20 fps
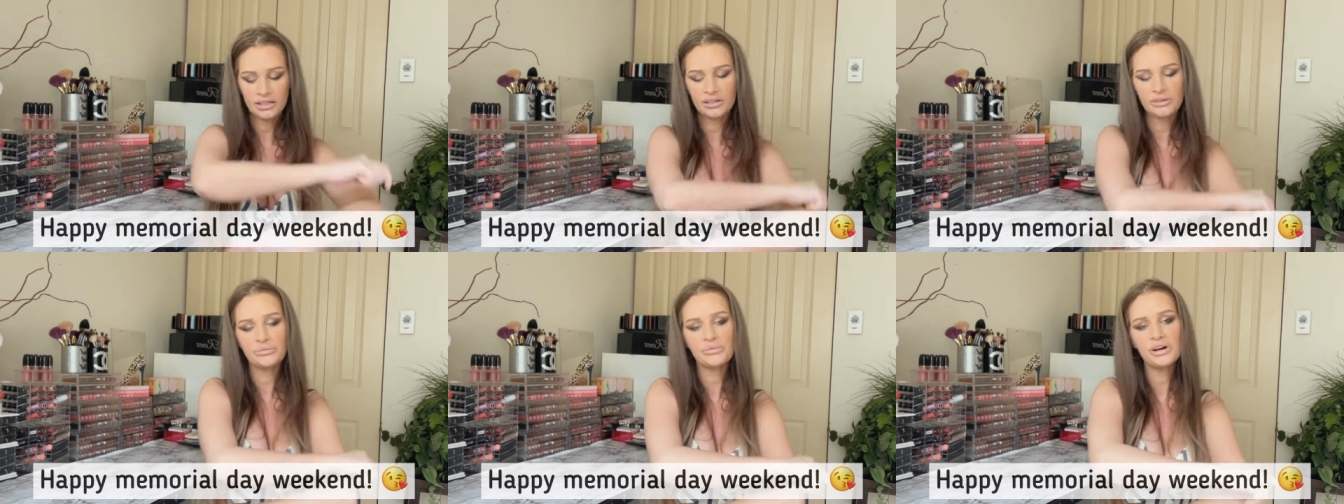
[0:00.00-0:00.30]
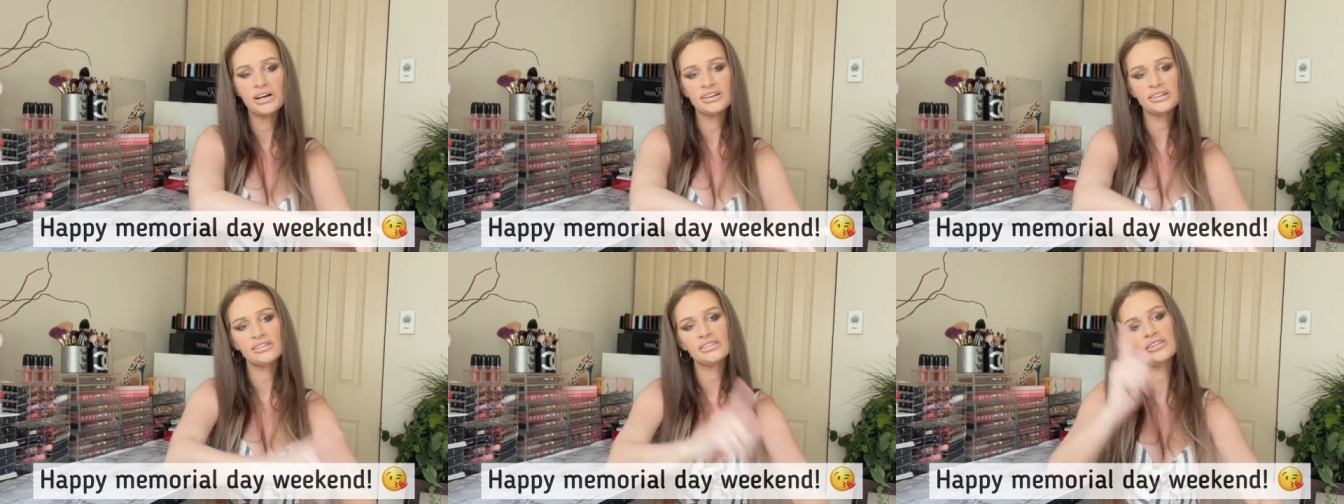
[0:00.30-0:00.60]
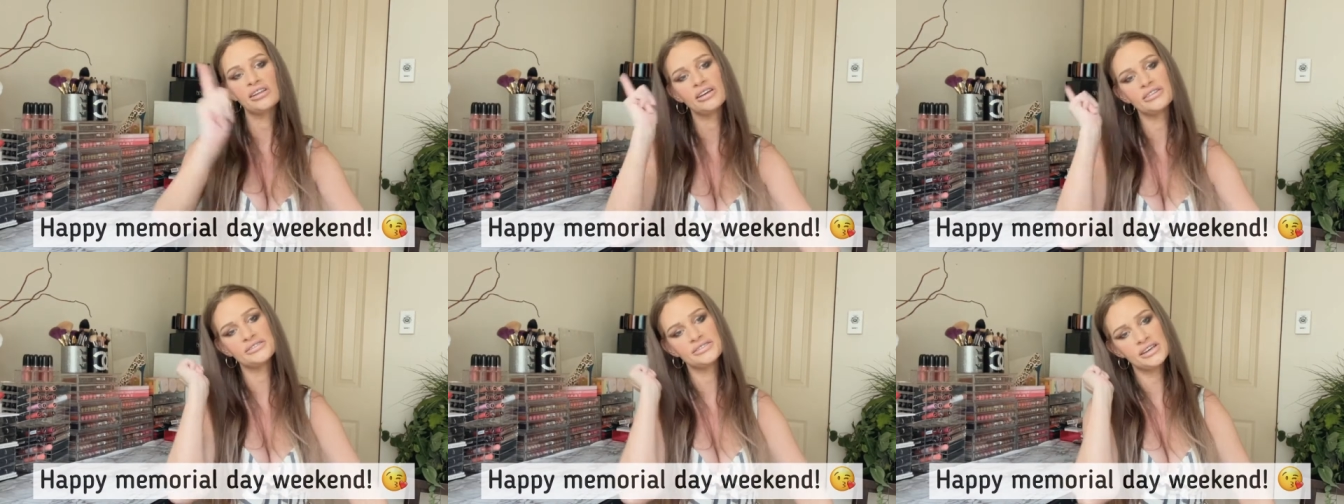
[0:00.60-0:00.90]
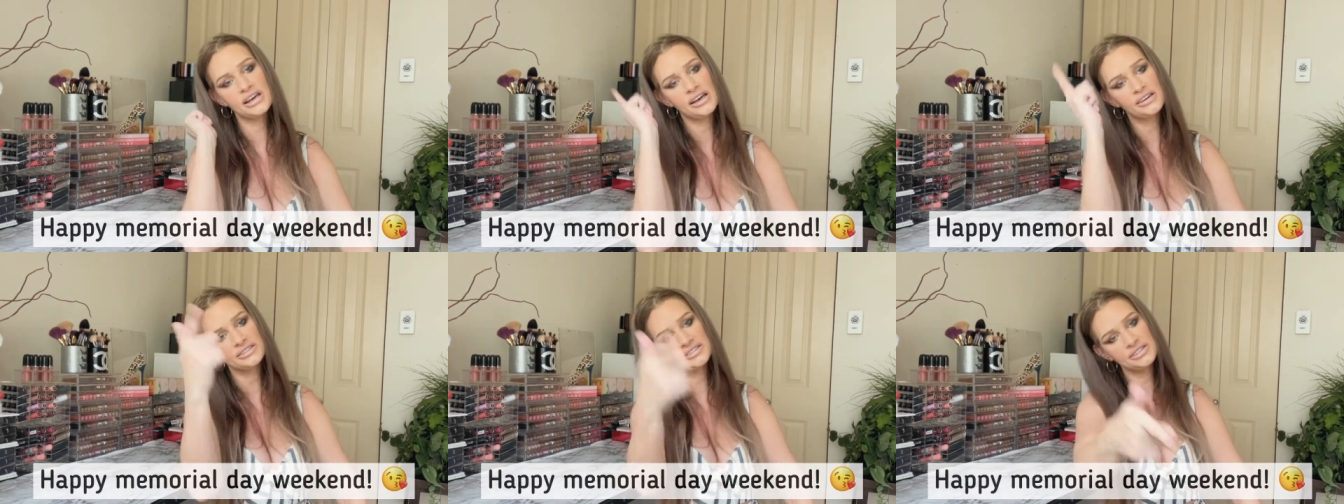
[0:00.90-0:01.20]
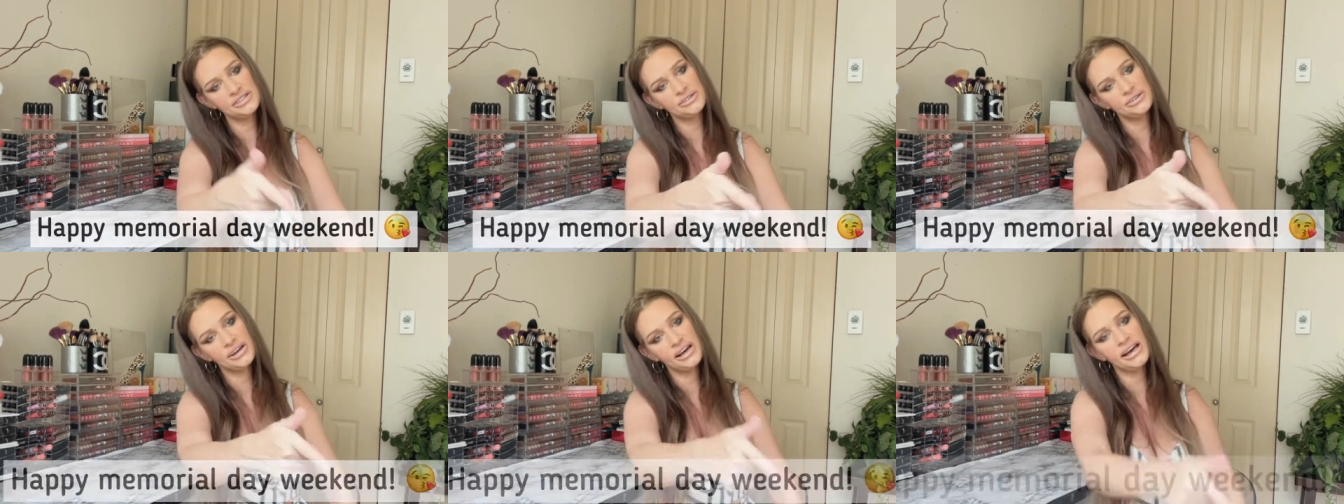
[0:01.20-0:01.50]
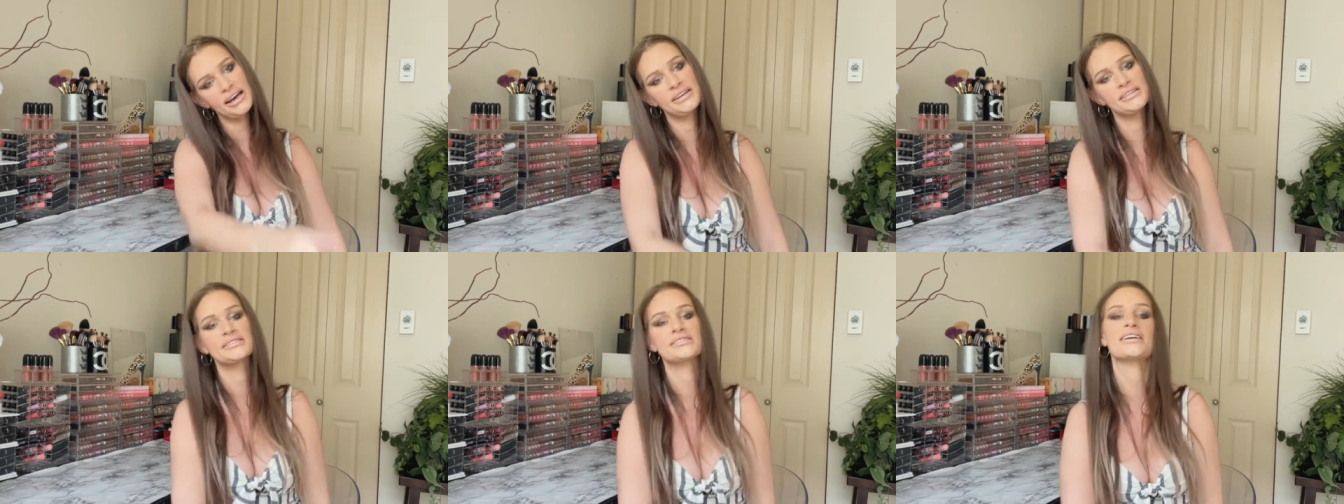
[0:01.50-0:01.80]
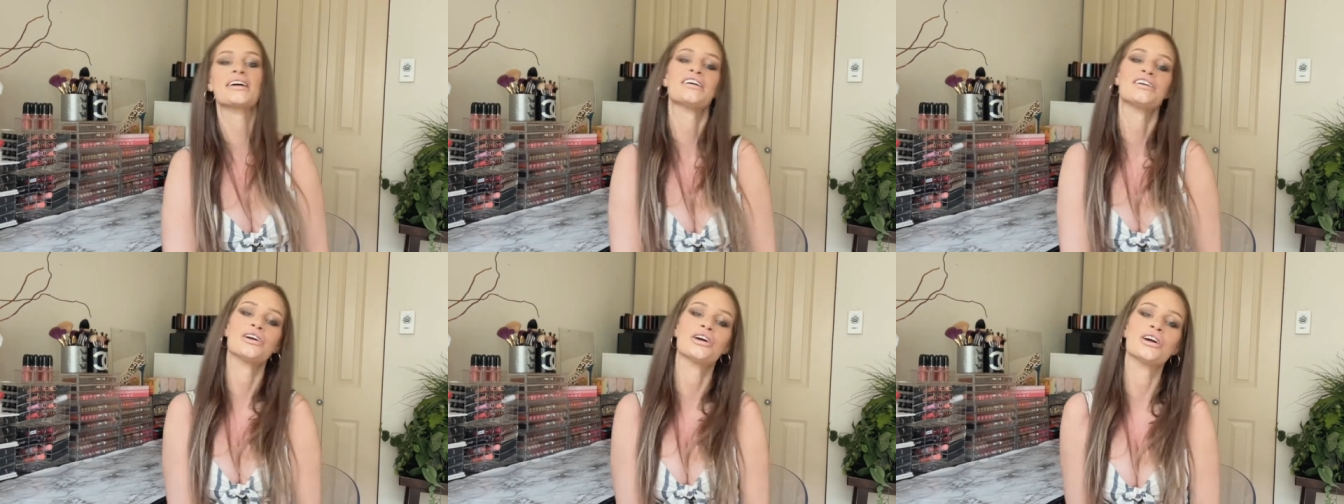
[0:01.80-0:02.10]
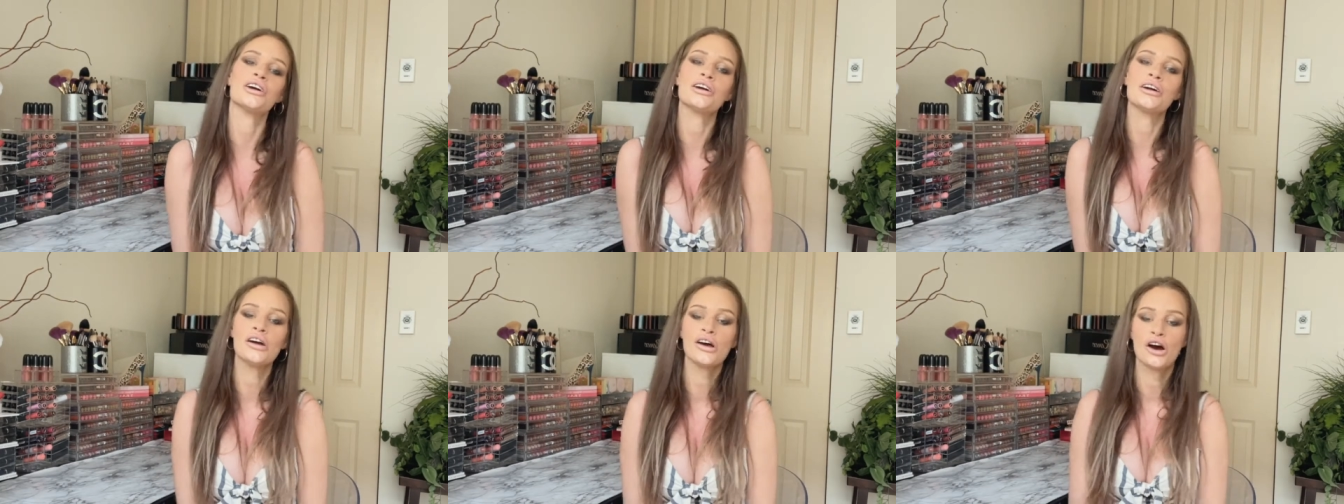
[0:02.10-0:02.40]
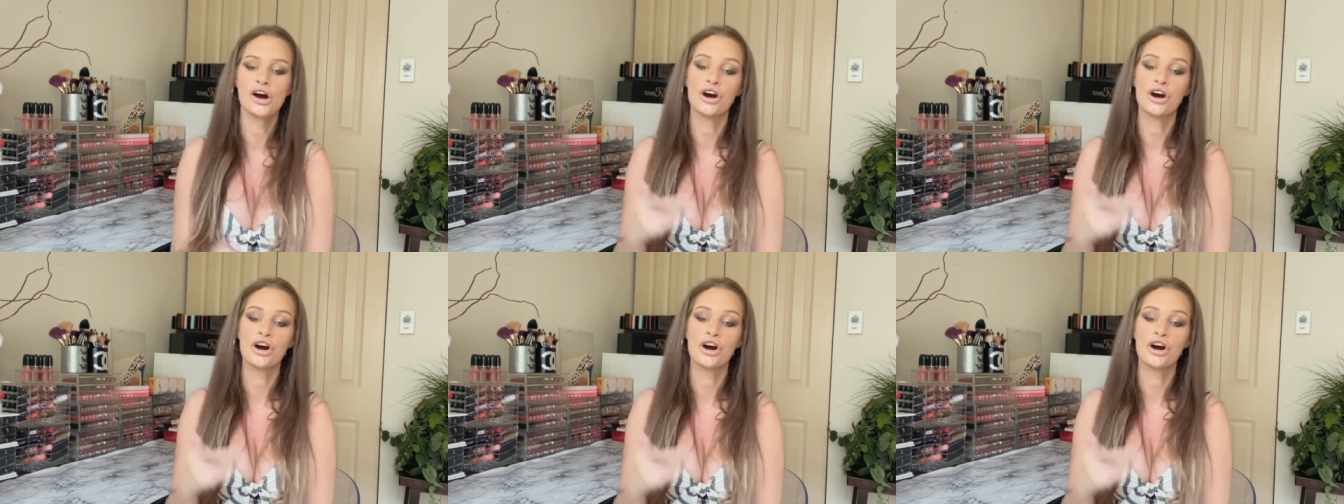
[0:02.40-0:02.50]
will talk to you guys later.